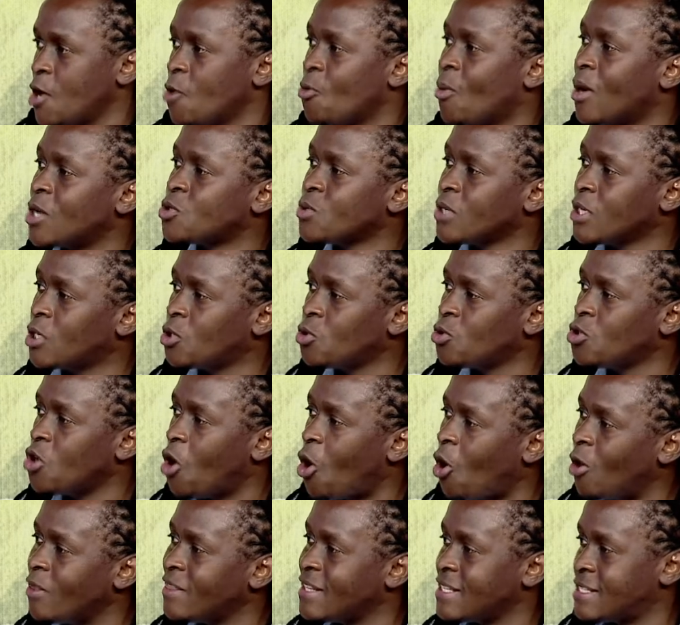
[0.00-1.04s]
We want to include
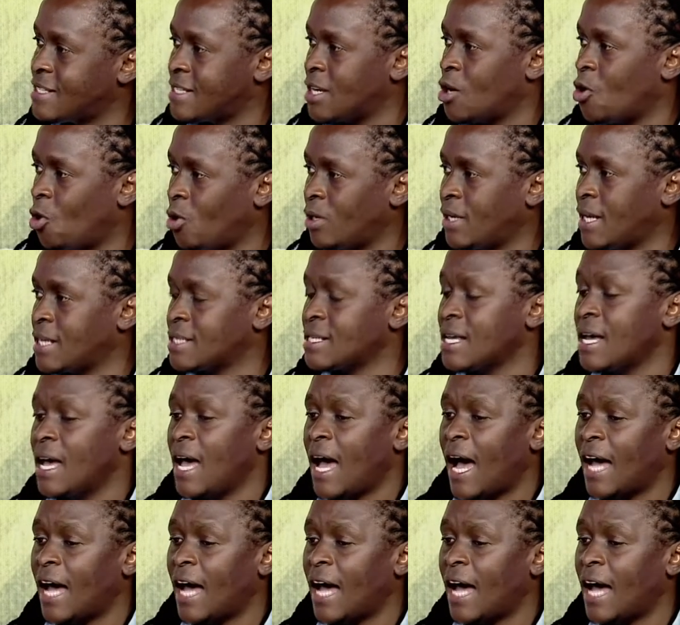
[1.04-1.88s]
all the stakeholders.